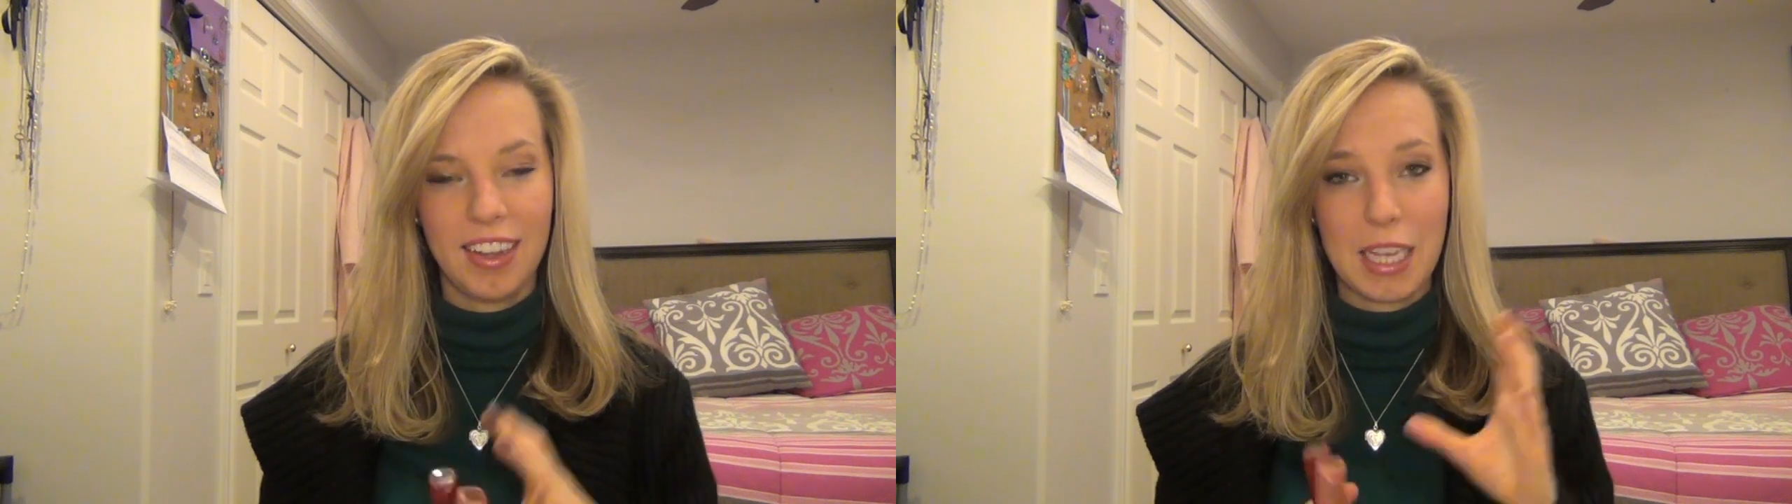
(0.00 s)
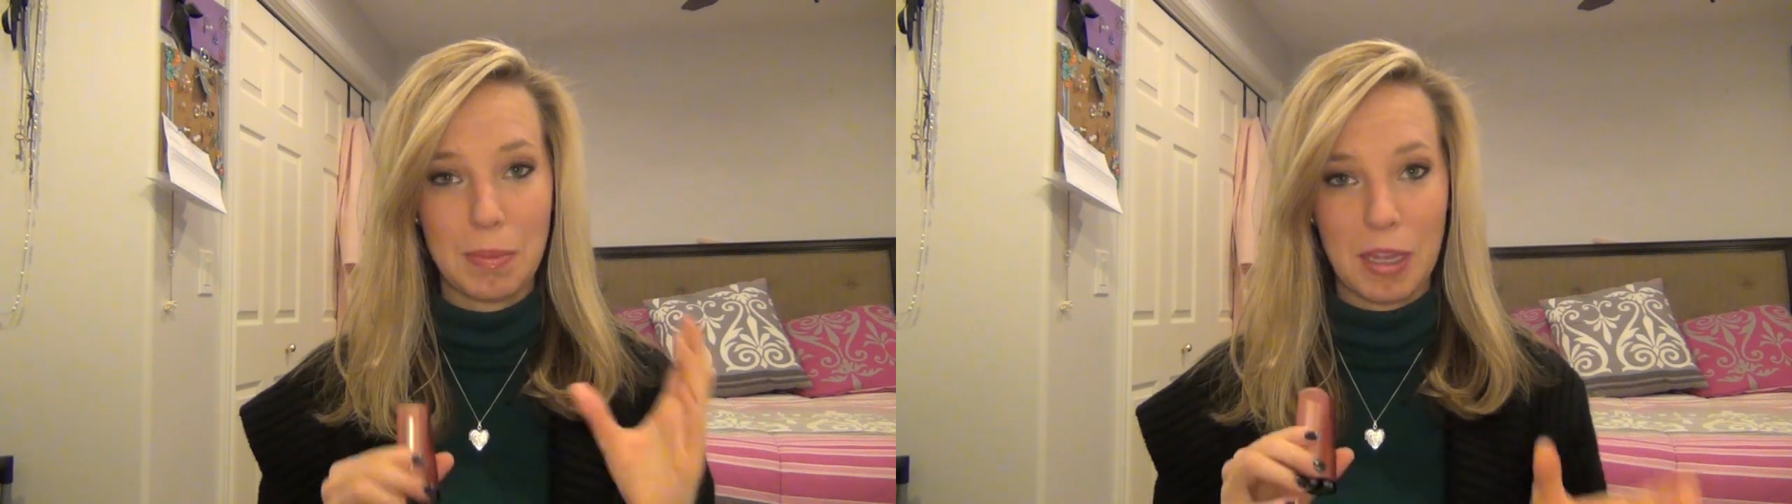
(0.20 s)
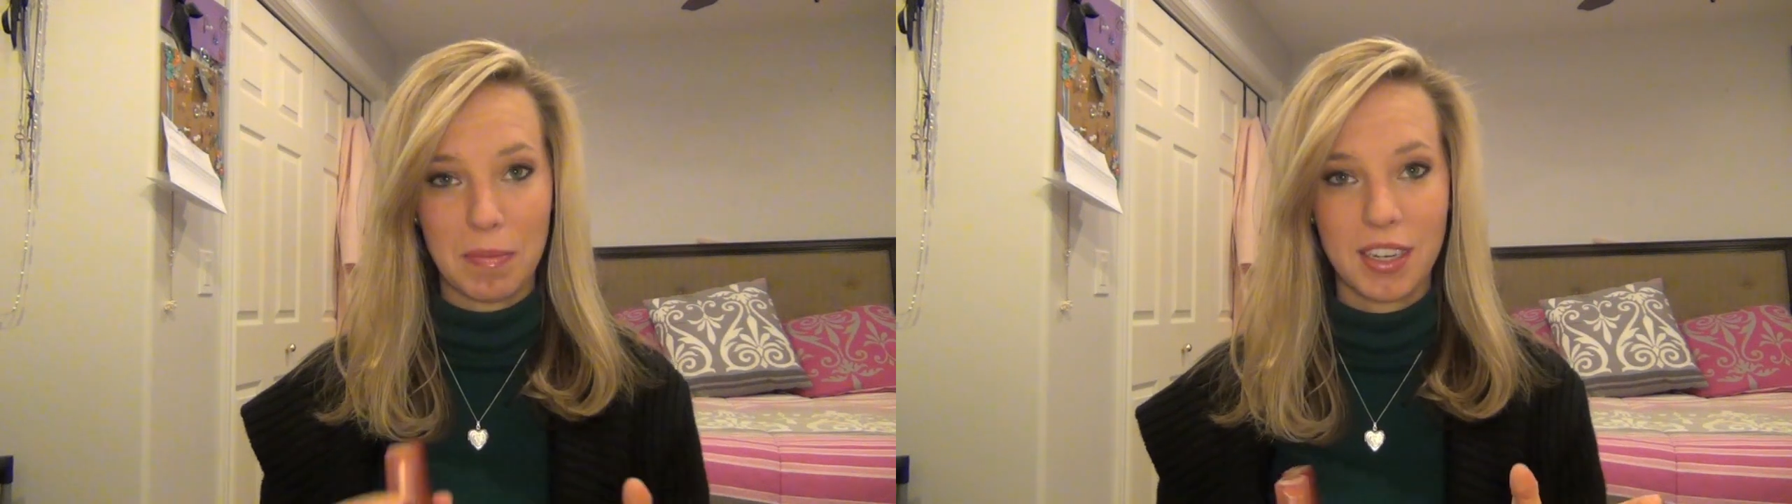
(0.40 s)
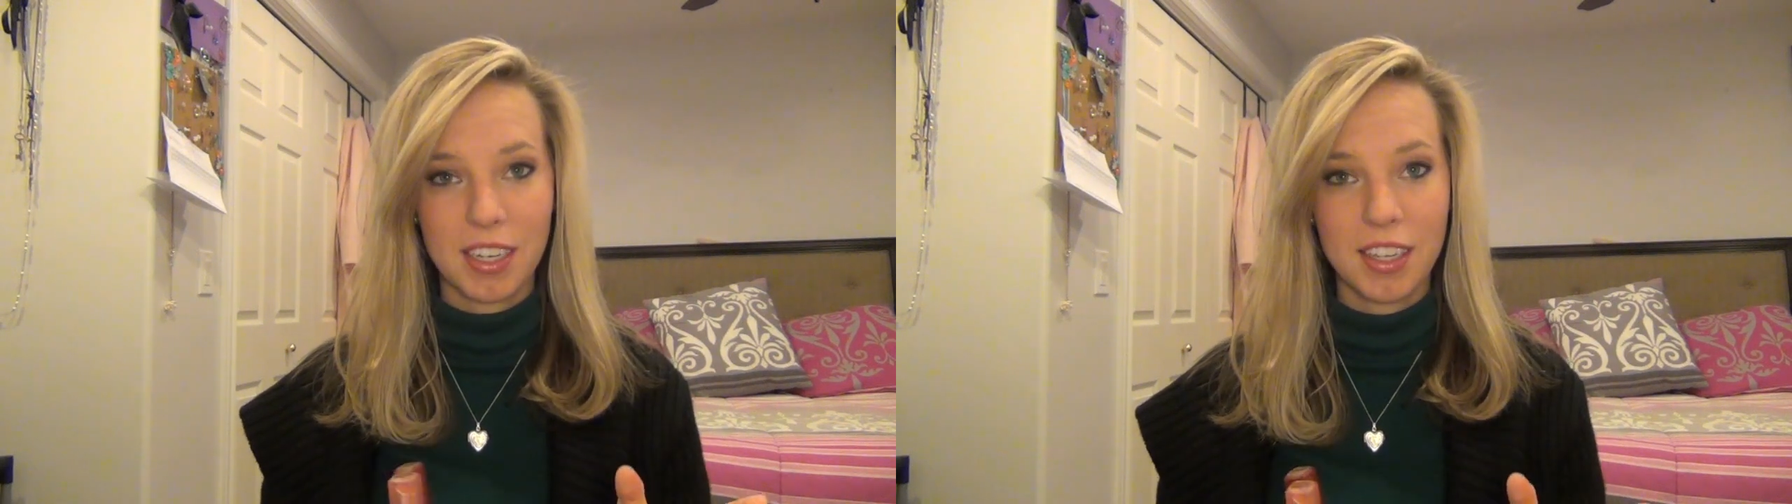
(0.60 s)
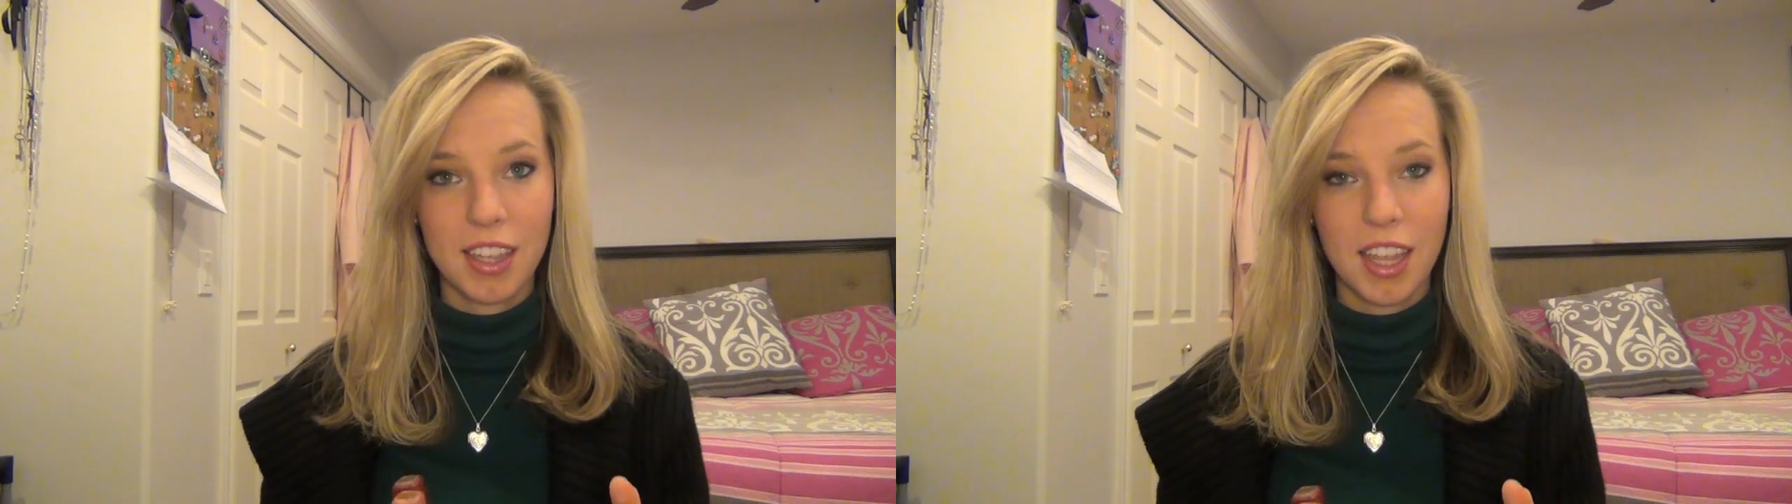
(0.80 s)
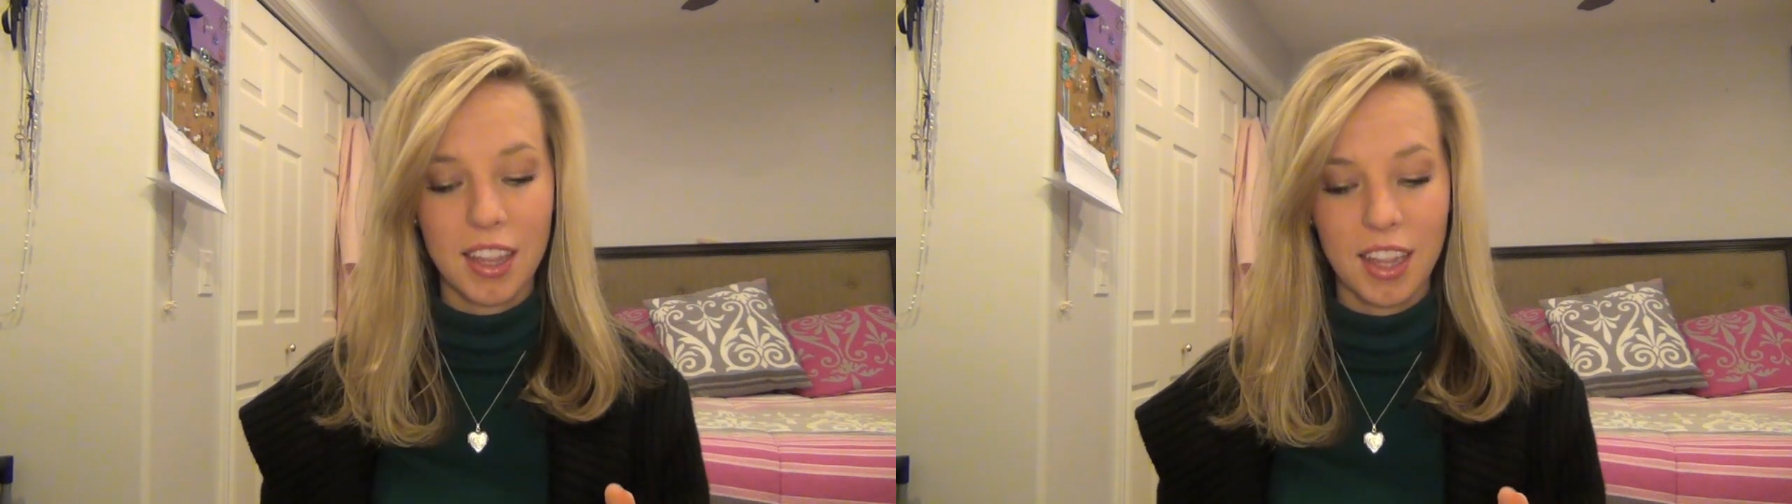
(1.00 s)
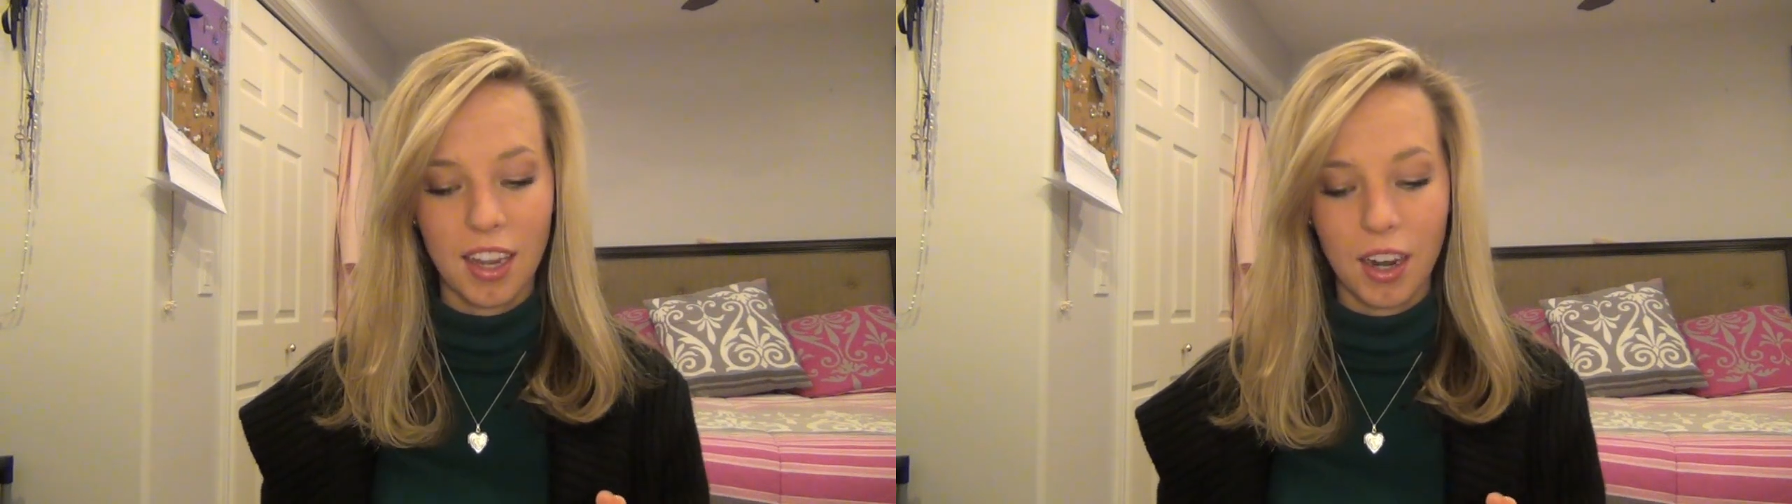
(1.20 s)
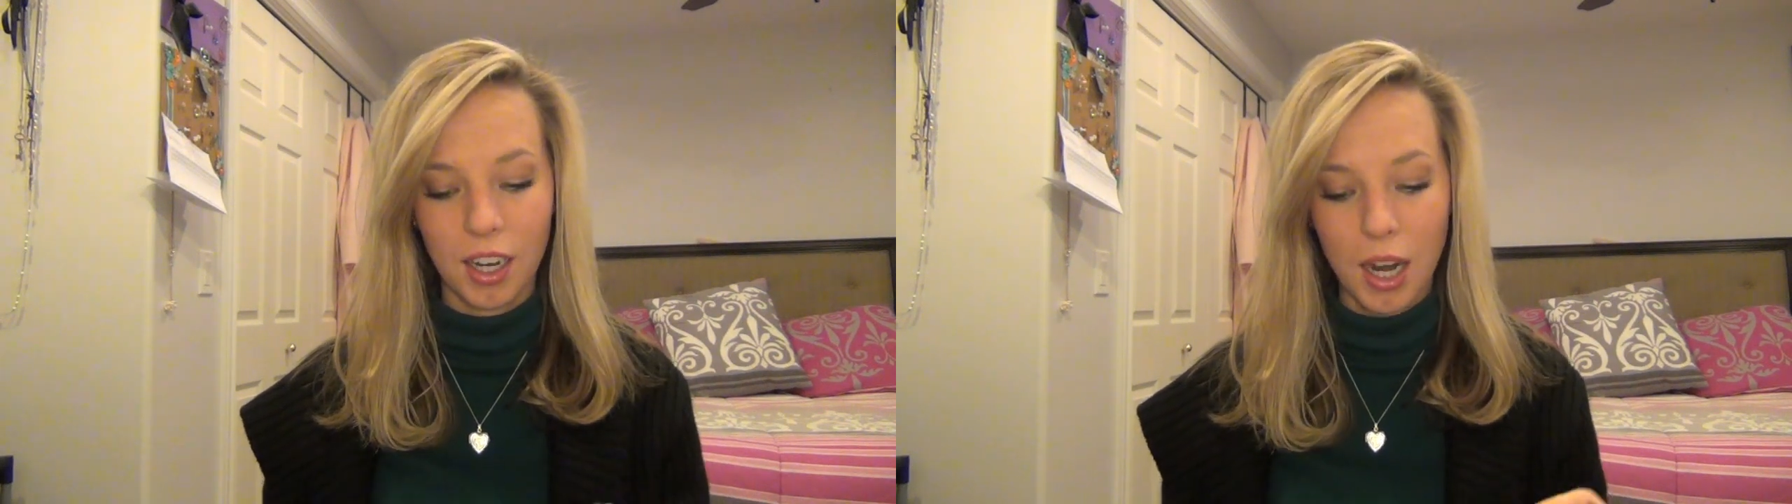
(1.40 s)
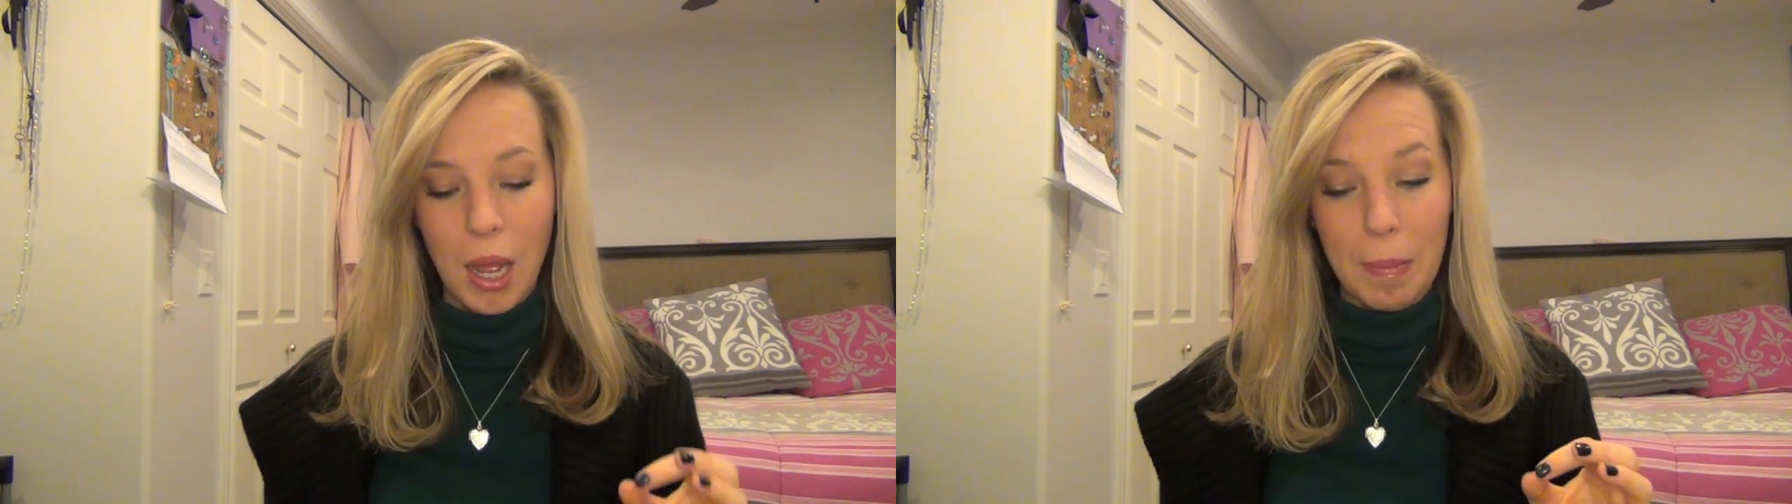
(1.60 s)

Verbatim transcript: less pigmented than they are,